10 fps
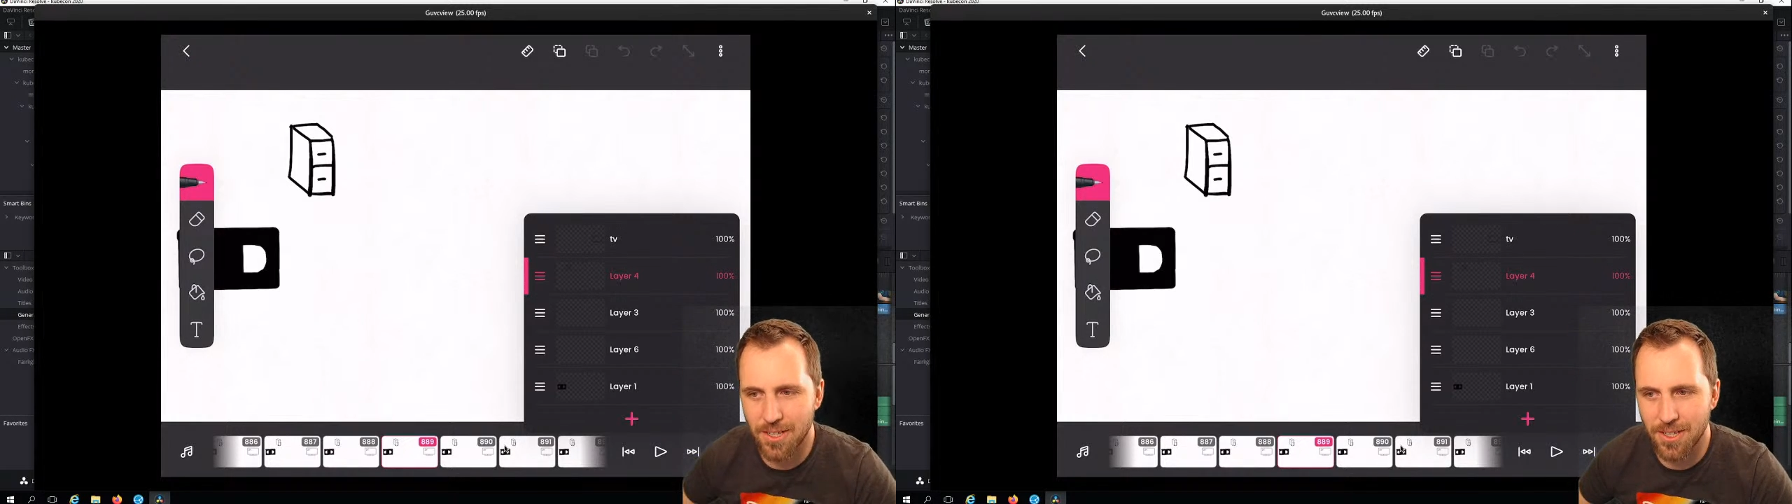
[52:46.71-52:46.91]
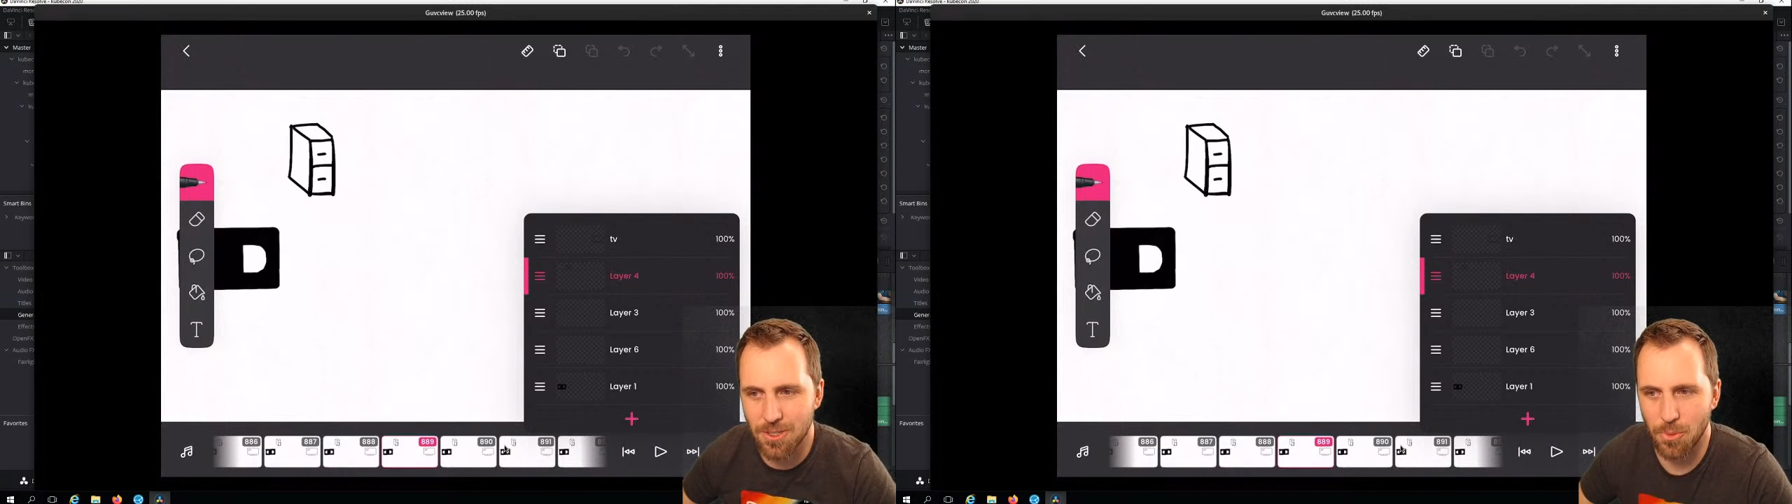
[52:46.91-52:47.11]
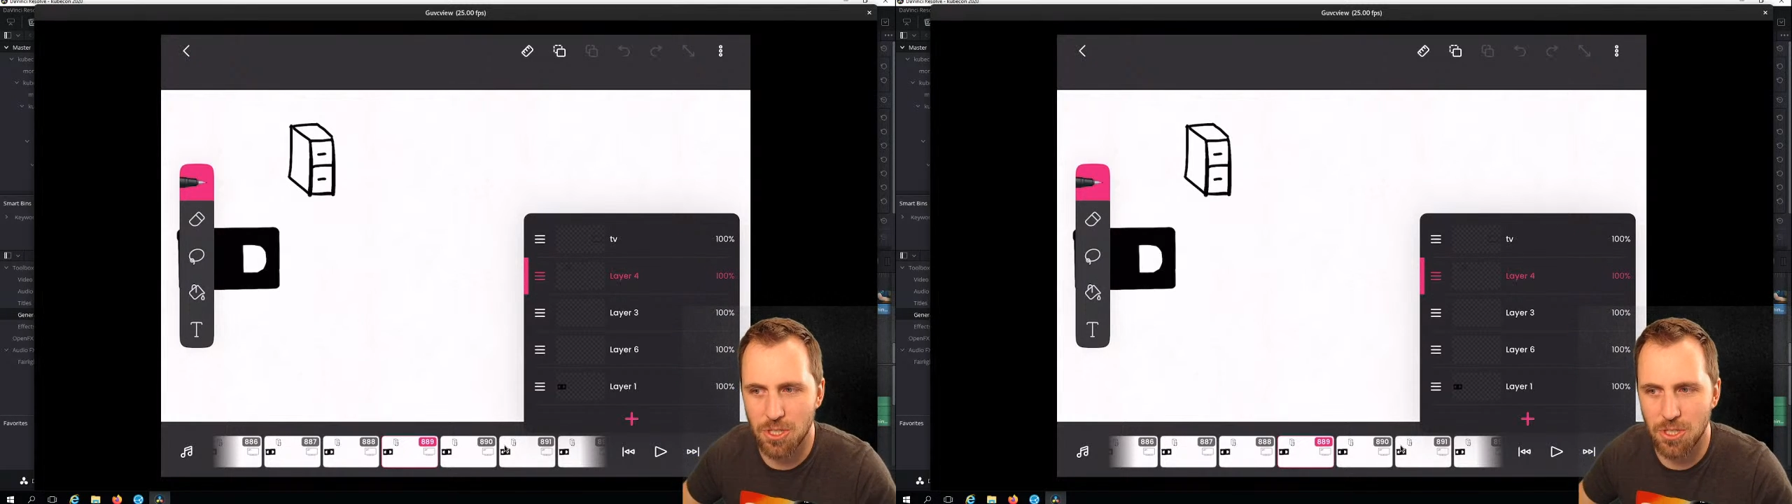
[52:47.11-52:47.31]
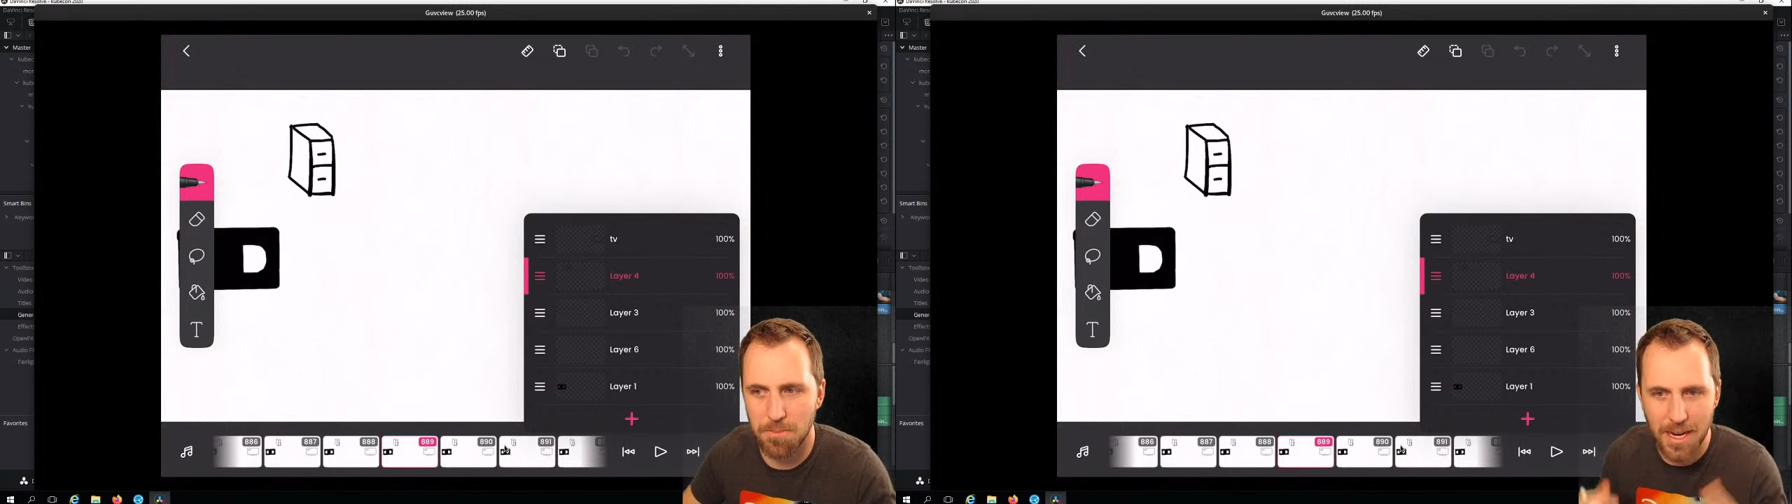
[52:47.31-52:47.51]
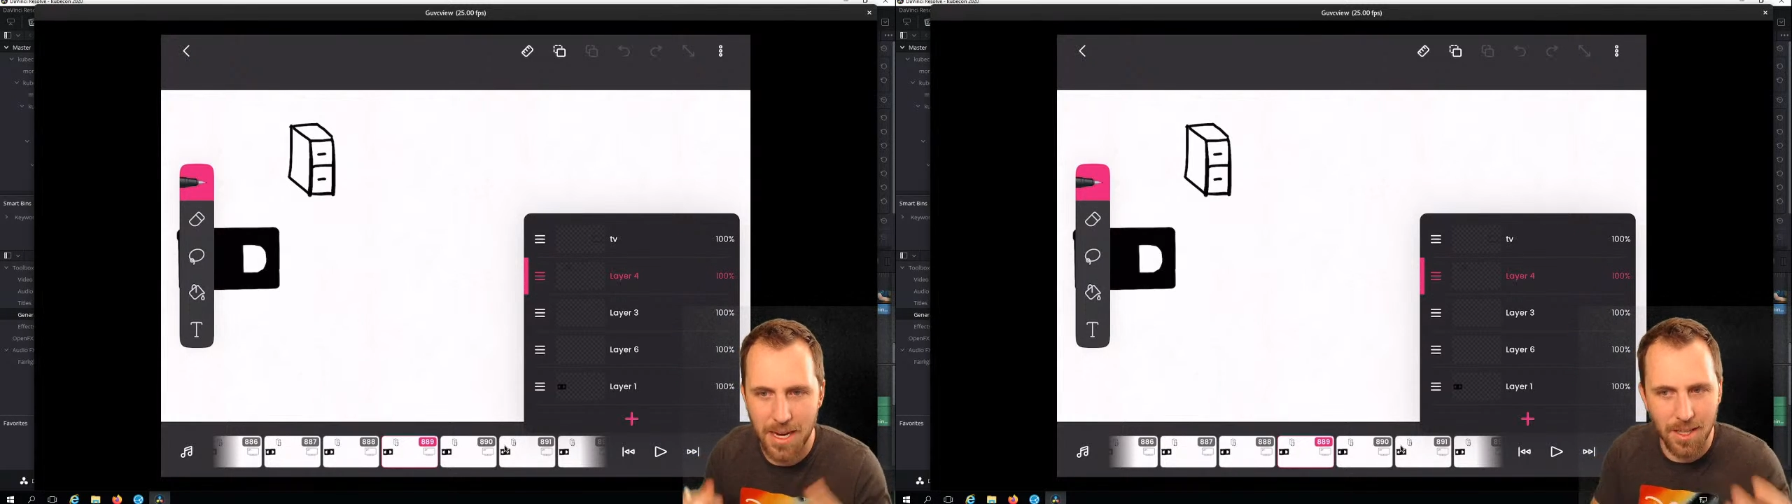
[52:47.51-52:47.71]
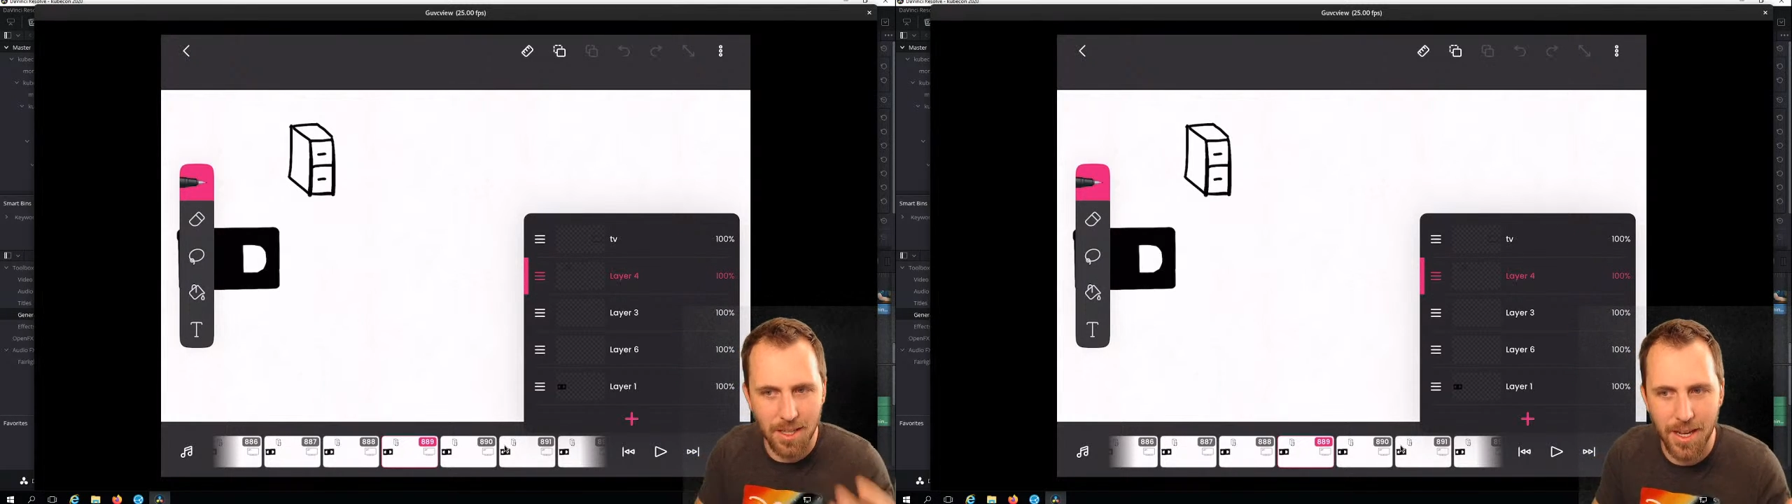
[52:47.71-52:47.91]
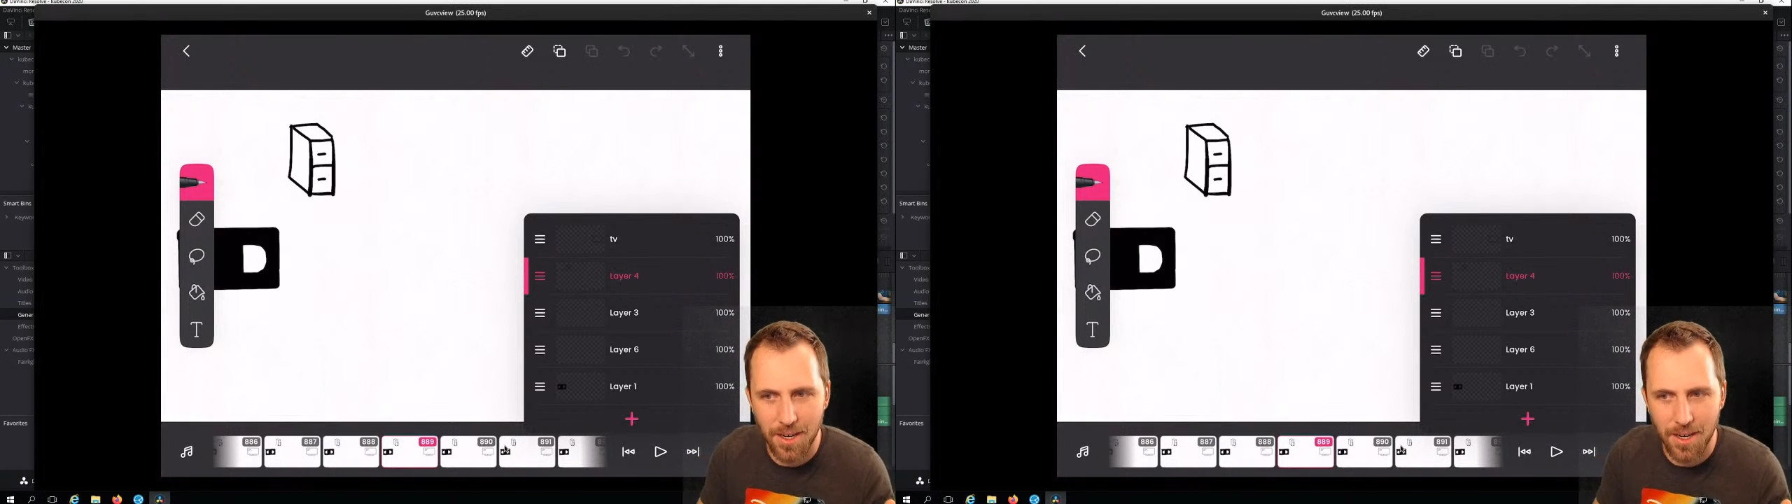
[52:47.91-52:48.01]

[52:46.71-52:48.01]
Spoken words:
So once you make a layer,